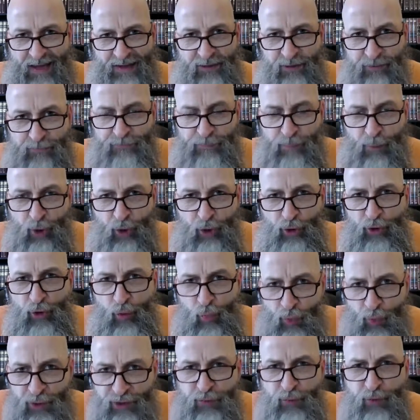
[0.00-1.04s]
of murder,
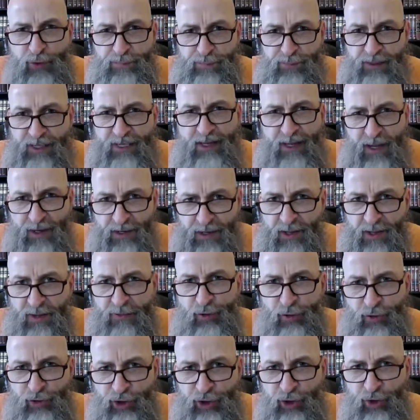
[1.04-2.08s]
which would be
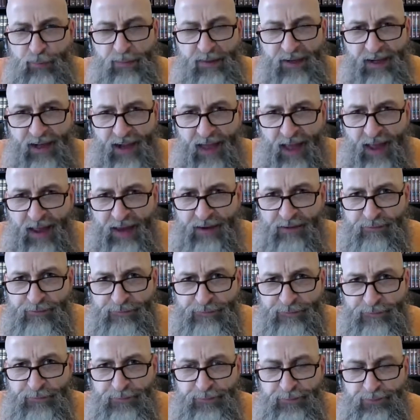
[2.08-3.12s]
another human
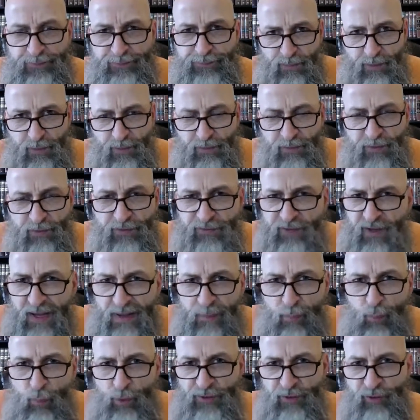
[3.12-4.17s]
life. The
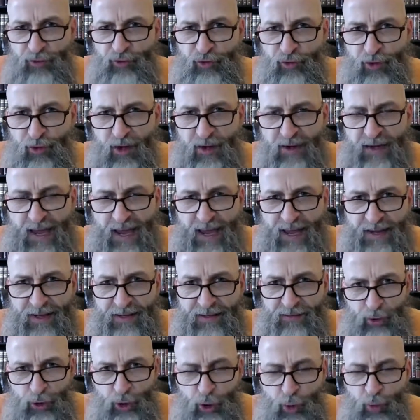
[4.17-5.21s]
same with a drug
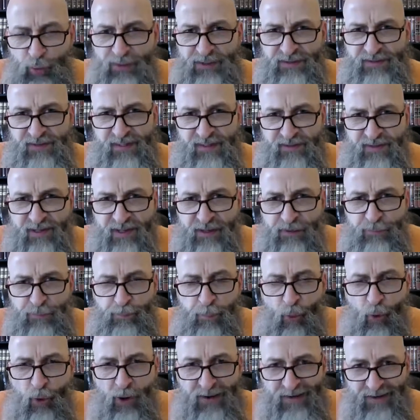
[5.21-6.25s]
addict who is at this
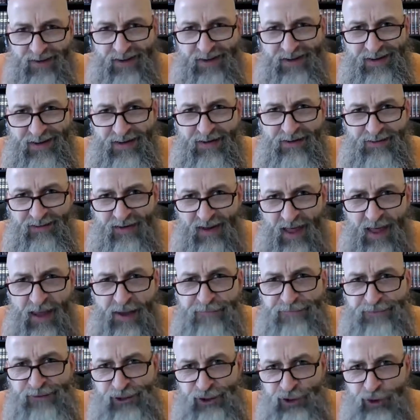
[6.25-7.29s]
point in his
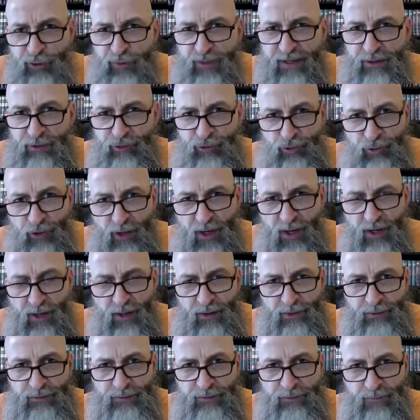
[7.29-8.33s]
life shooting
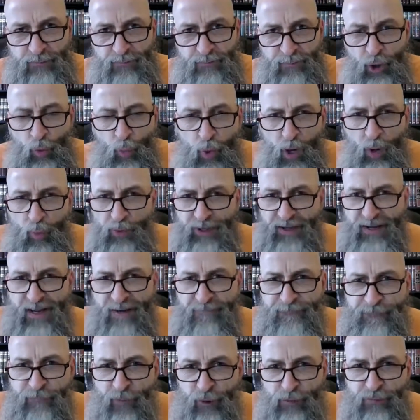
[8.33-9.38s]
drugs. Well, when he
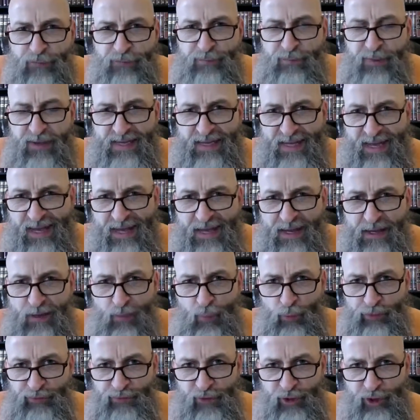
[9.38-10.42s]
first
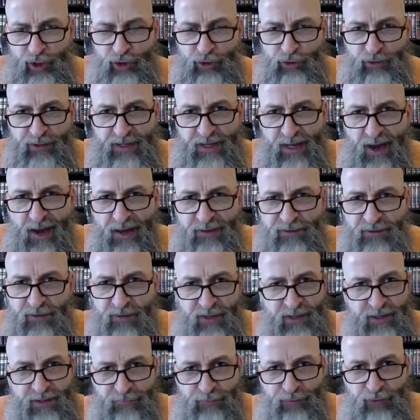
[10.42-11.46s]
began with the
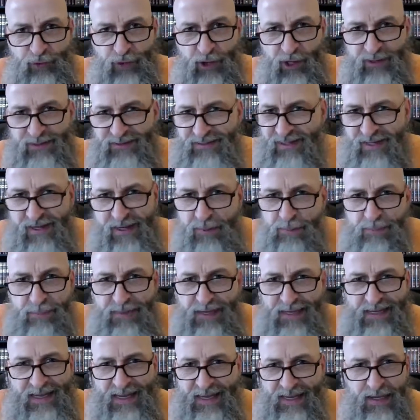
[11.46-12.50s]
curiosity of drugs, he didn't
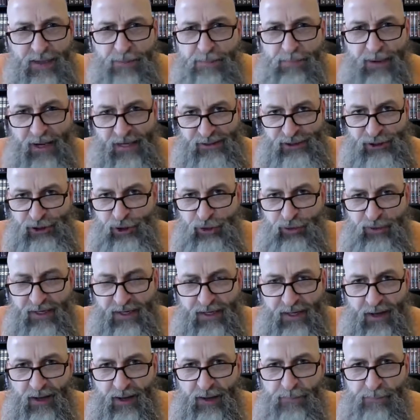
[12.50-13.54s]
begin by
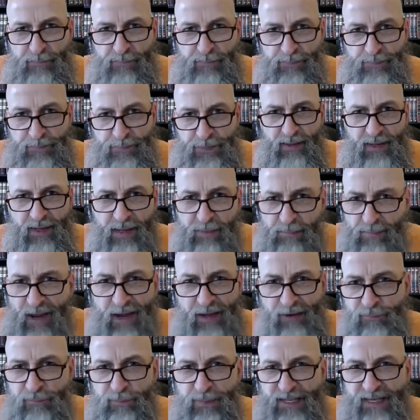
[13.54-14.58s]
shooting up. He
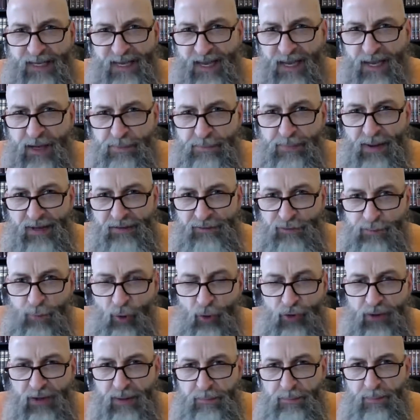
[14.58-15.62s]
might have began by
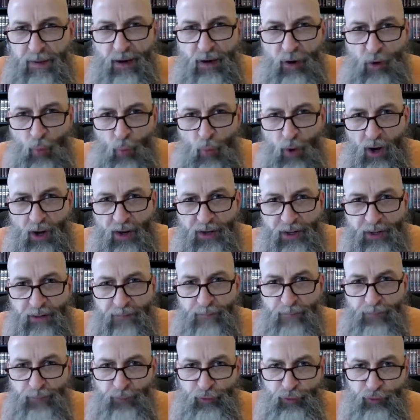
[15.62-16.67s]
smoking
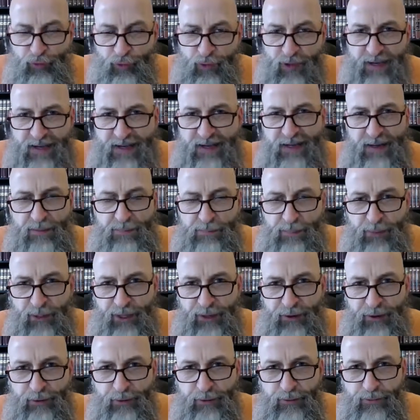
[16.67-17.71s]
marijuana, drinking
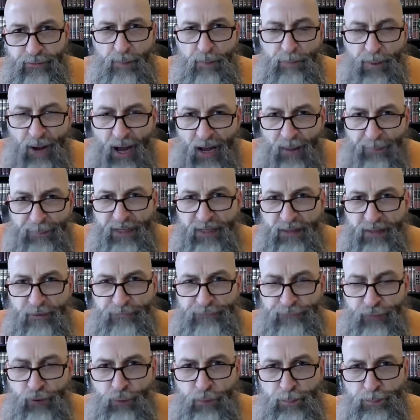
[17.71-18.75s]
beer, popping a
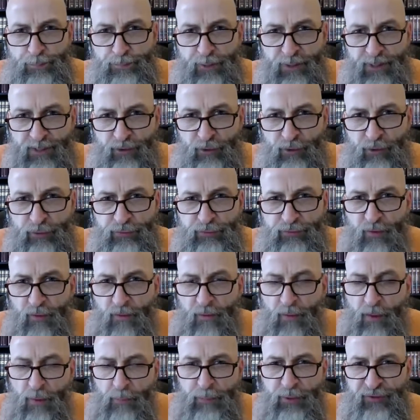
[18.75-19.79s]
few pills,
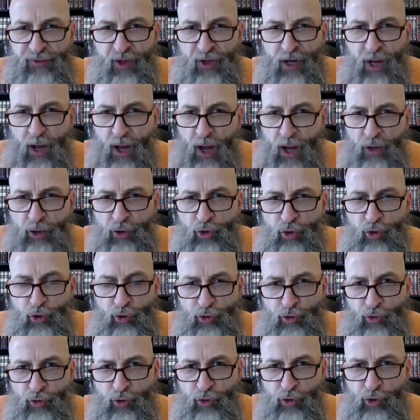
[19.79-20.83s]
but the hunger
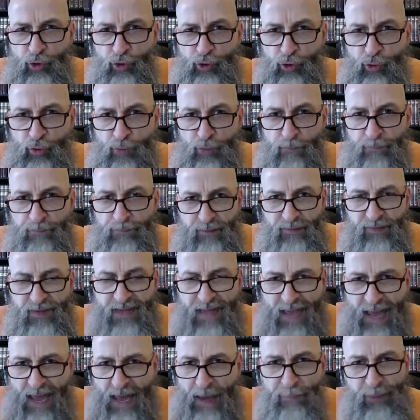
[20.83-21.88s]
grew,
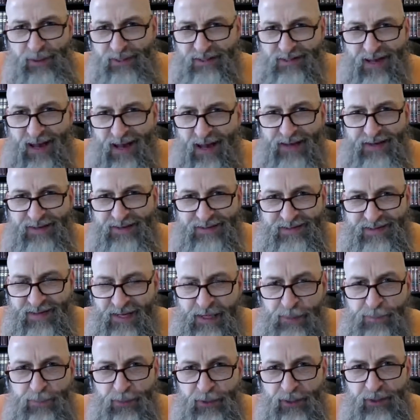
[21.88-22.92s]
the appetite
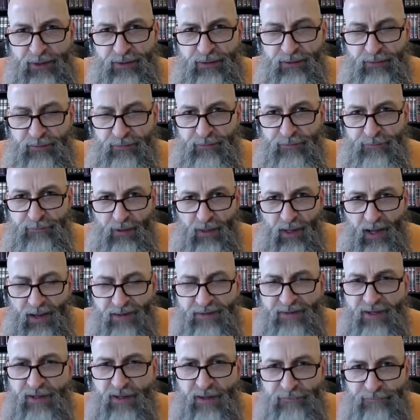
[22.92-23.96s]
deepened,
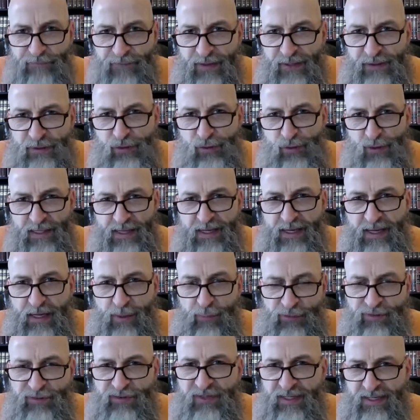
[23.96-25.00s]
until eventually he
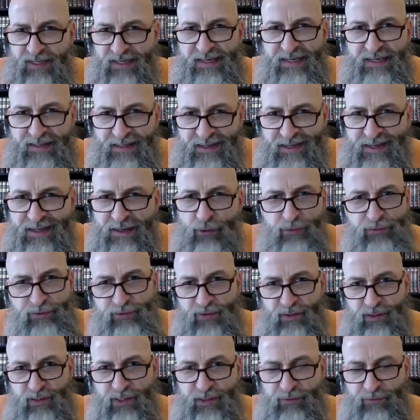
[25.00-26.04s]
was sticking needles
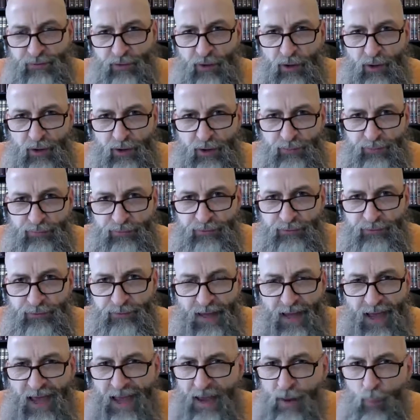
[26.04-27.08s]
in his arms.
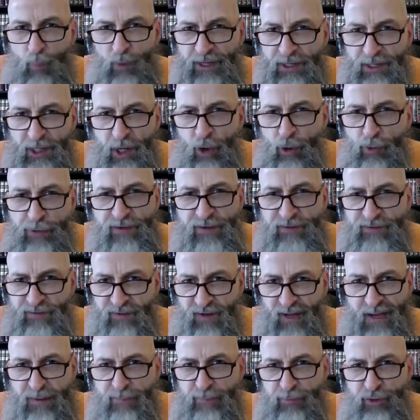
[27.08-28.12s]
And we know the
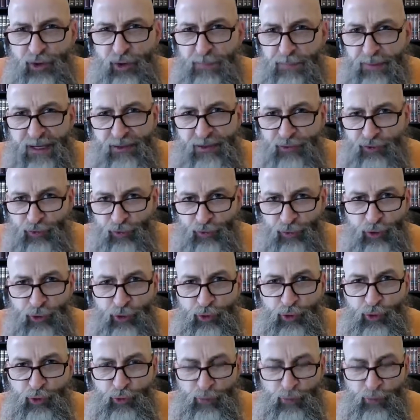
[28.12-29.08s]
same to be true